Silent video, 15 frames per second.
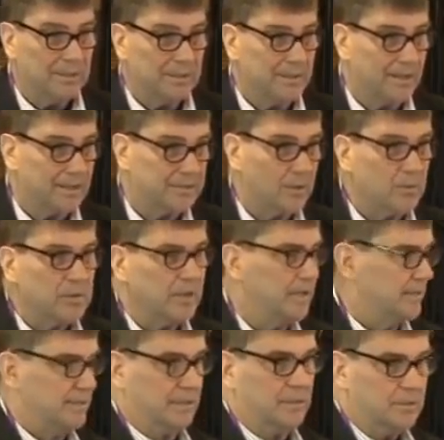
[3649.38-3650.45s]
You know, I told you
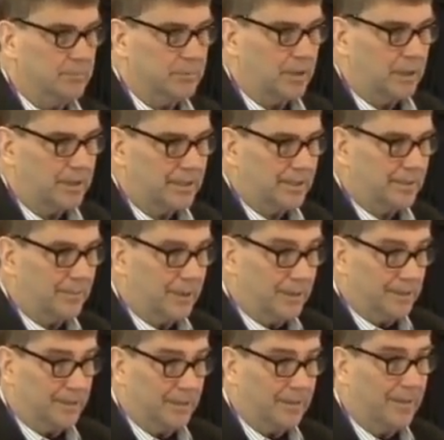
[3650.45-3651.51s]
it's a good book. Here,
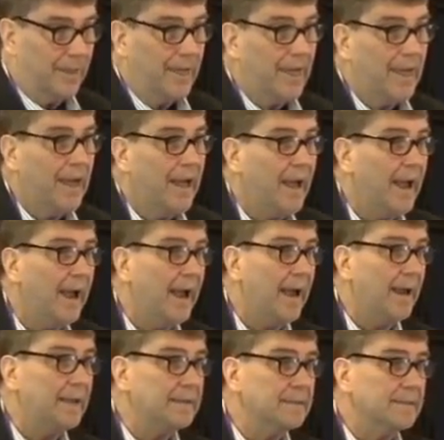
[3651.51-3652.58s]
why, you know.
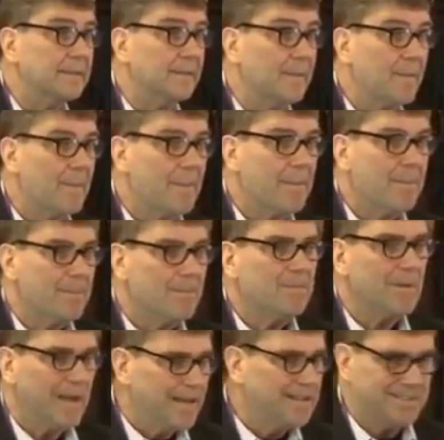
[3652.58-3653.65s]
And
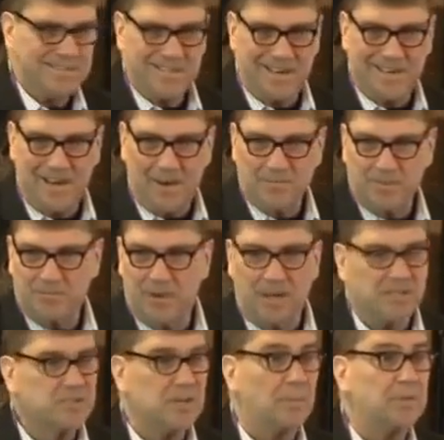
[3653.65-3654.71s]
and it's saying, have some
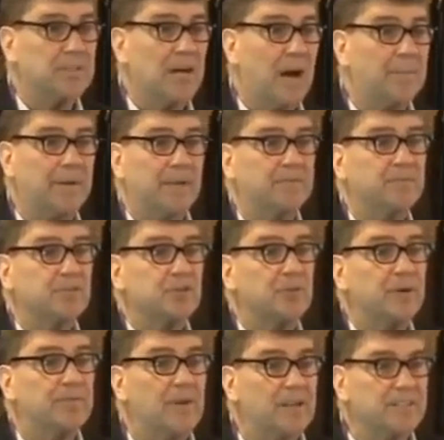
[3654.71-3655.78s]
fun. Summertime, you got
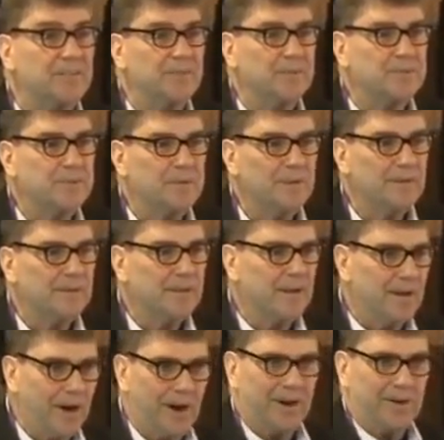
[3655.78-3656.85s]
street festivals.
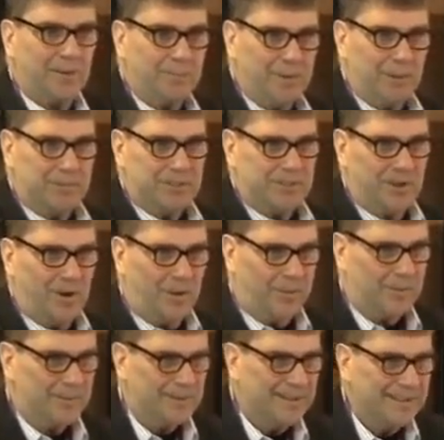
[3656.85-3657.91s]
There you are, you're a published
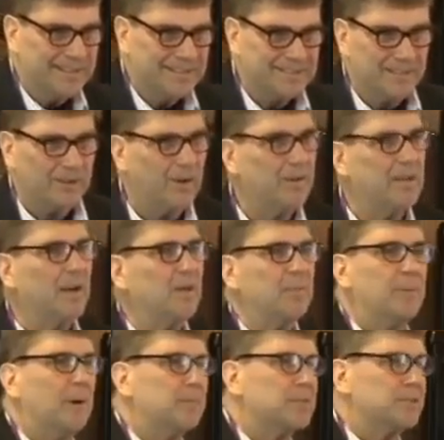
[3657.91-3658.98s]
author. And all the other
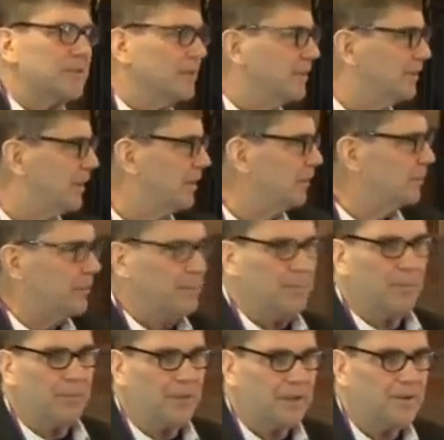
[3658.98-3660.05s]
published, you know, other
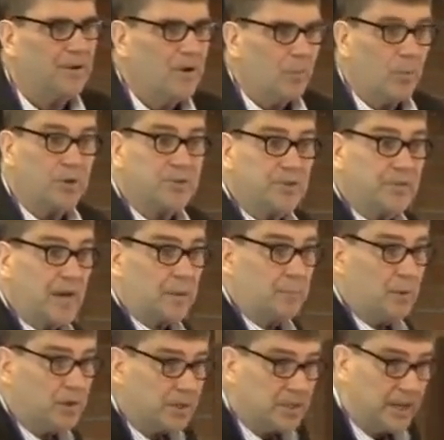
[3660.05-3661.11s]
people think of, once you've got a
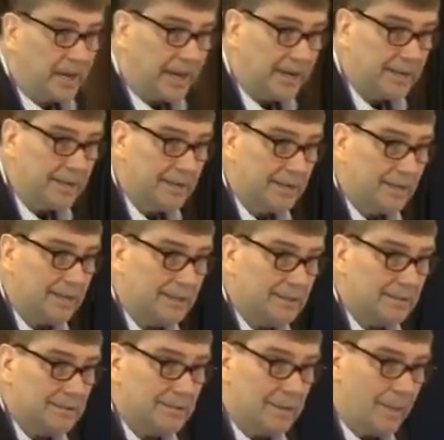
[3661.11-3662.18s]
book in your hand,
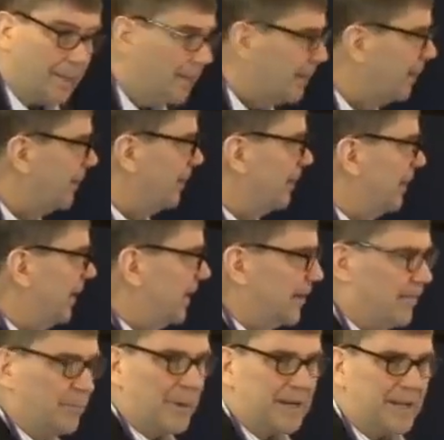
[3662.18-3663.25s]
then
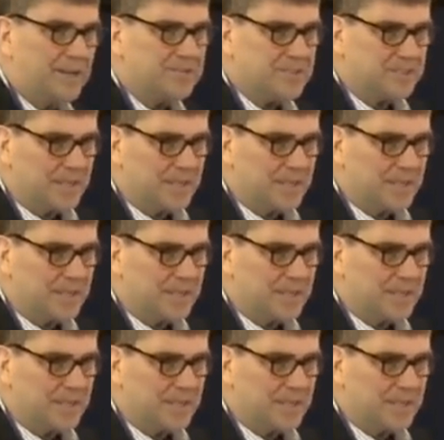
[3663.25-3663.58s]
everybody else has